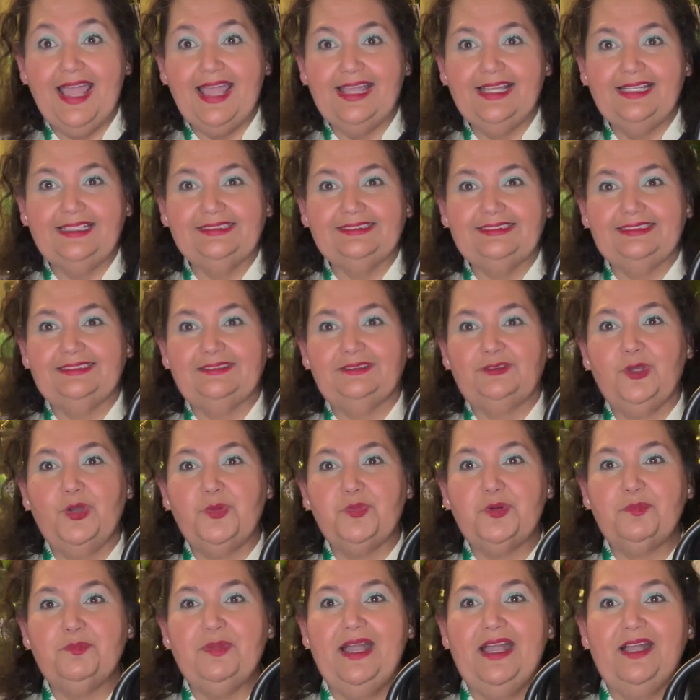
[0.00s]
As
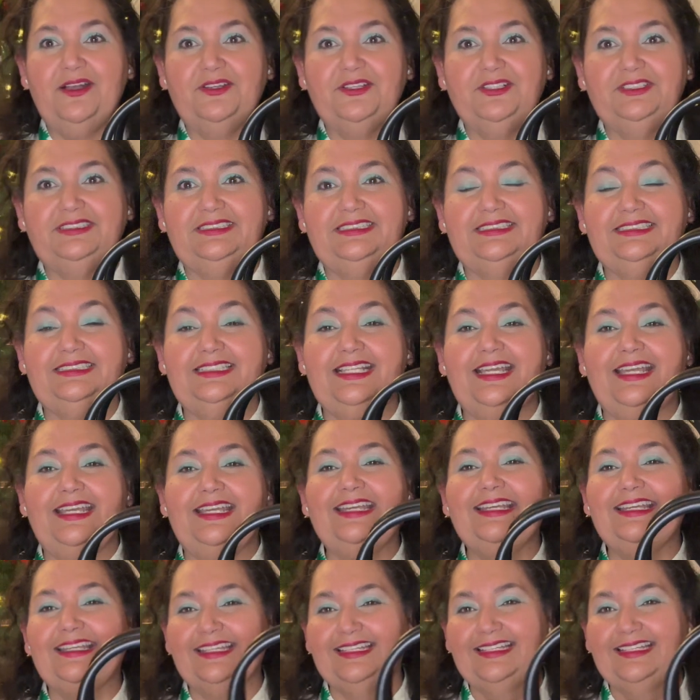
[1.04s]
Gopher Powell used to say.